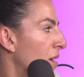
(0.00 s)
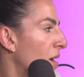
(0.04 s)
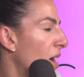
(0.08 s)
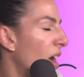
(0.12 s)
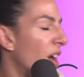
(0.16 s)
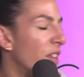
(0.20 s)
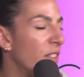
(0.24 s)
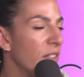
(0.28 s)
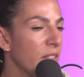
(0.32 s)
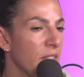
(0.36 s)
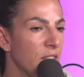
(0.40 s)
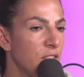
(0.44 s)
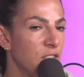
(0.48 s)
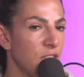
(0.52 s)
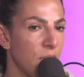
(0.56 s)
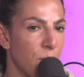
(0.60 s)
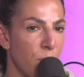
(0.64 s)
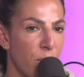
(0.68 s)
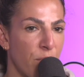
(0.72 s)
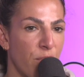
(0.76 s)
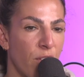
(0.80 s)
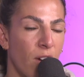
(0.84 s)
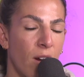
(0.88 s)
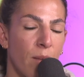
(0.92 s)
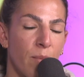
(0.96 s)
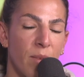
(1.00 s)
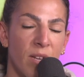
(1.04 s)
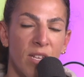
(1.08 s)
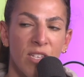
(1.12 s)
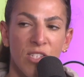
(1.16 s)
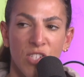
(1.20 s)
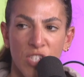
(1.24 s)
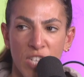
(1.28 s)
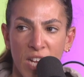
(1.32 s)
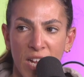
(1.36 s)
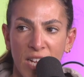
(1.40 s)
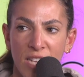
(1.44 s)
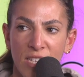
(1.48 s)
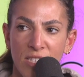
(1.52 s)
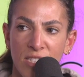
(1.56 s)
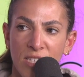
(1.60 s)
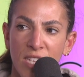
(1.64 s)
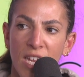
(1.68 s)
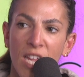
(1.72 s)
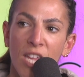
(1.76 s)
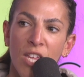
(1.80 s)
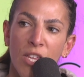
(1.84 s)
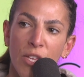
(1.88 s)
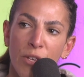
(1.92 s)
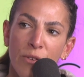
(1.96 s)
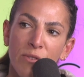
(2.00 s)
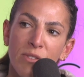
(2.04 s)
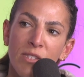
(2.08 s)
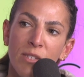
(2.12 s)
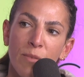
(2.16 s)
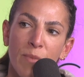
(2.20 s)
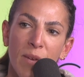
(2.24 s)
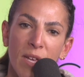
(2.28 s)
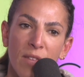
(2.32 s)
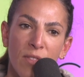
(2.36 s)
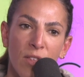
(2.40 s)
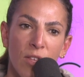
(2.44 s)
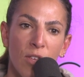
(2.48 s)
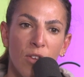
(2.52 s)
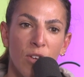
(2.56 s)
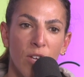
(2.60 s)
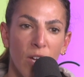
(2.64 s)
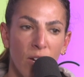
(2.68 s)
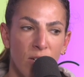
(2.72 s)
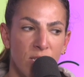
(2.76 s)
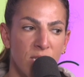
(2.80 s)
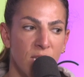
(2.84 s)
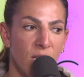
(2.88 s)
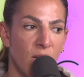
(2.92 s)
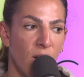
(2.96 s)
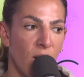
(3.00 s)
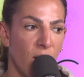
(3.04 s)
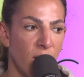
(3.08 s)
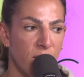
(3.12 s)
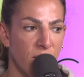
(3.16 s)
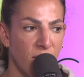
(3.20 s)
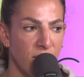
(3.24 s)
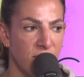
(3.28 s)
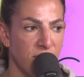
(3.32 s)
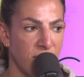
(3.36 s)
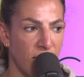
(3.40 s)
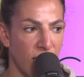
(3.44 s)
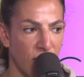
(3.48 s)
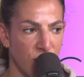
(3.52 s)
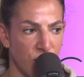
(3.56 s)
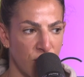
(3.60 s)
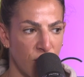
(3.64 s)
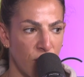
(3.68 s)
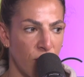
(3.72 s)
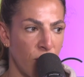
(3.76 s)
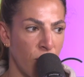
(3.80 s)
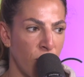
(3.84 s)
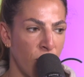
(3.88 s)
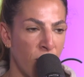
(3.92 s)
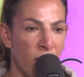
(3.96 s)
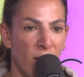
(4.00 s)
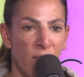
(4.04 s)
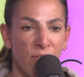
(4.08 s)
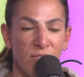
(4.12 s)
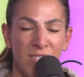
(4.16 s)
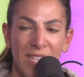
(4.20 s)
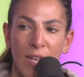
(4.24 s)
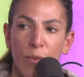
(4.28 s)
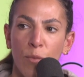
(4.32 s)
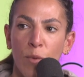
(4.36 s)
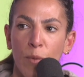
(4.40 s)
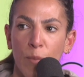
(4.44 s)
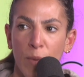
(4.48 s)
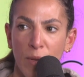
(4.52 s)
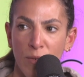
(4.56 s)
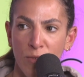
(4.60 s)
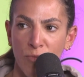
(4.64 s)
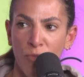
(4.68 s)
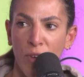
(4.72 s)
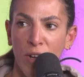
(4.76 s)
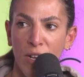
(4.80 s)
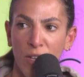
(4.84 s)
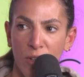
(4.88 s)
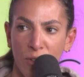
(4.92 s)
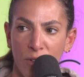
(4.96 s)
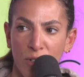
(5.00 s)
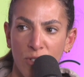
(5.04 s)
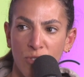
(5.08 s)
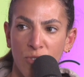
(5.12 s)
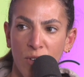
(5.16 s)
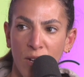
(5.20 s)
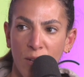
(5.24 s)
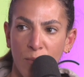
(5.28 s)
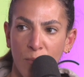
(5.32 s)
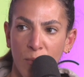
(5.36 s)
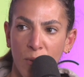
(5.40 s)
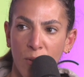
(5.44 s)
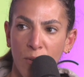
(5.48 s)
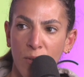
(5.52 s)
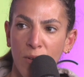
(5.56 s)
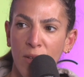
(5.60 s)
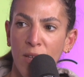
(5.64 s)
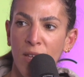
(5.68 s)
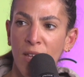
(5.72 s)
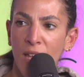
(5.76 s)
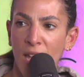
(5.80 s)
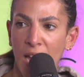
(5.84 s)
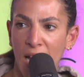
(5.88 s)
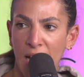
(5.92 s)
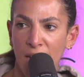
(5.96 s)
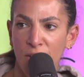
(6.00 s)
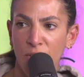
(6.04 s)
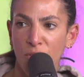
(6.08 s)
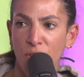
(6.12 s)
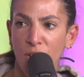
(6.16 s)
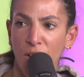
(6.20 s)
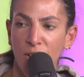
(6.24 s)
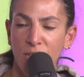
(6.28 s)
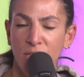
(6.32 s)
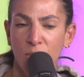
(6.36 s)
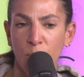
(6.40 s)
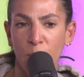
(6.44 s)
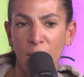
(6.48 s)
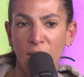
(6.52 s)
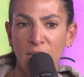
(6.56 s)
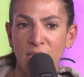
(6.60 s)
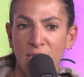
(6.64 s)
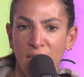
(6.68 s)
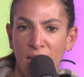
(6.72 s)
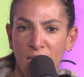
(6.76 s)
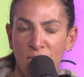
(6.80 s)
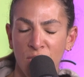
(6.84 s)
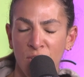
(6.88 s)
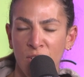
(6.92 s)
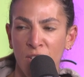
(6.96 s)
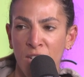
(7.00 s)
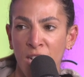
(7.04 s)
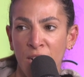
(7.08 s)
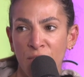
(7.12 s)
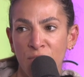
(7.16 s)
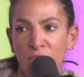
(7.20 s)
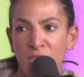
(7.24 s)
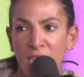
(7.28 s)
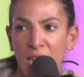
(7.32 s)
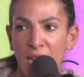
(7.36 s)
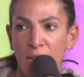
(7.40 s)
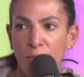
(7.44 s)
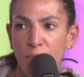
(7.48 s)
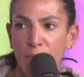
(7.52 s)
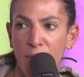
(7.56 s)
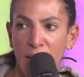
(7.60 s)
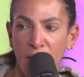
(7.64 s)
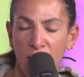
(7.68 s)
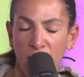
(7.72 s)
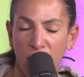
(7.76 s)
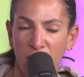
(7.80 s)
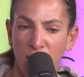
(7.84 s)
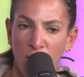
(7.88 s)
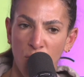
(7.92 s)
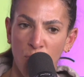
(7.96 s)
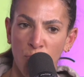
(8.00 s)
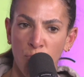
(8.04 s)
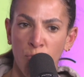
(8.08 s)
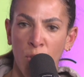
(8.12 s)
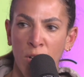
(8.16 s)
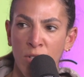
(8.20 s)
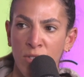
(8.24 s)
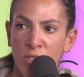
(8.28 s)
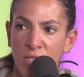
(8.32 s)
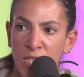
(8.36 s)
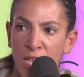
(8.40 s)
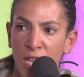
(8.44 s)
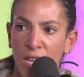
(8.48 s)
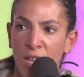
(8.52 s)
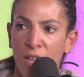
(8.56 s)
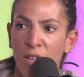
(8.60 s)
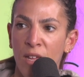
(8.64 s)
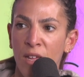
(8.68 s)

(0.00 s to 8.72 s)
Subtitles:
I think the gym environment has changed. It used to be that you'd go to the cardio section and you'd have 10 women running on a treadmill, and you'd go to the weight section and you'd have 10 men like grunting,